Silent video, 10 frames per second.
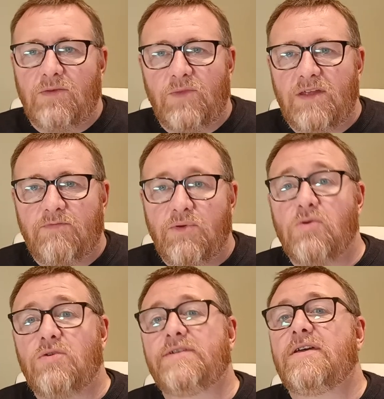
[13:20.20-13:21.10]
when they're
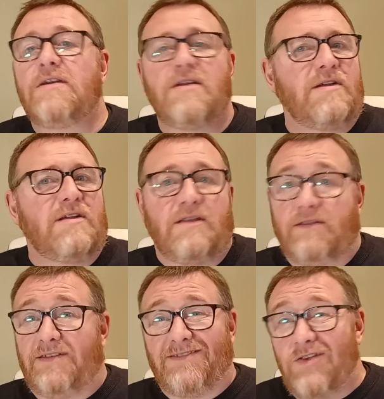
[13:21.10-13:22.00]
poured,
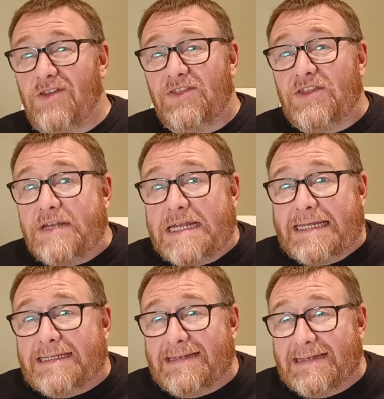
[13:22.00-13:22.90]
they're down to
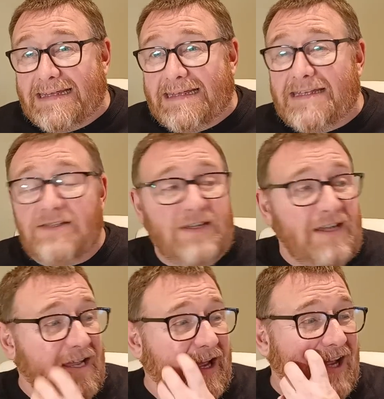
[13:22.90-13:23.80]
three degrees,
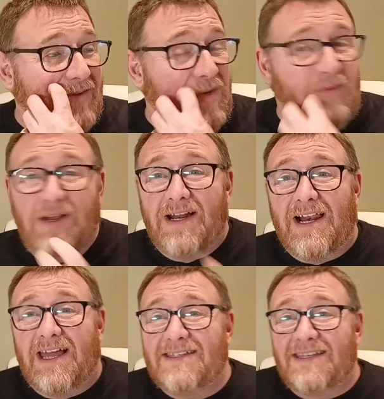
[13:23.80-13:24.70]
and people are
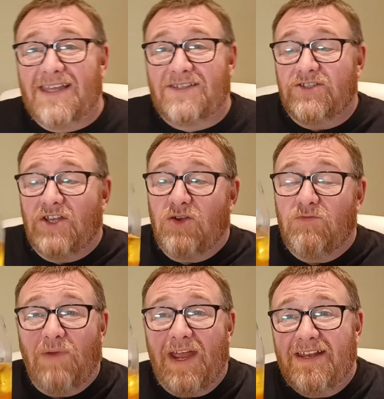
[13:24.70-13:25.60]
classing this as a
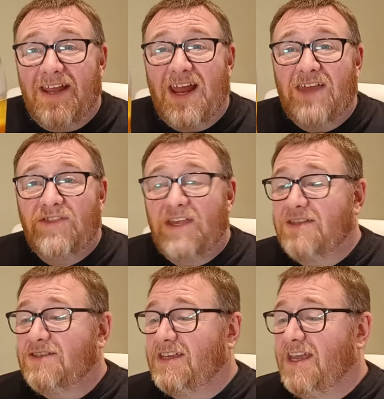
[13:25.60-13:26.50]
good pint. And I think
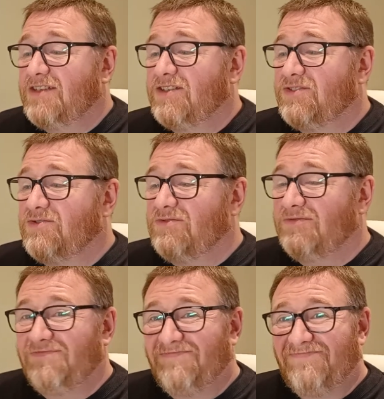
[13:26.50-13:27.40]
it's a case as though,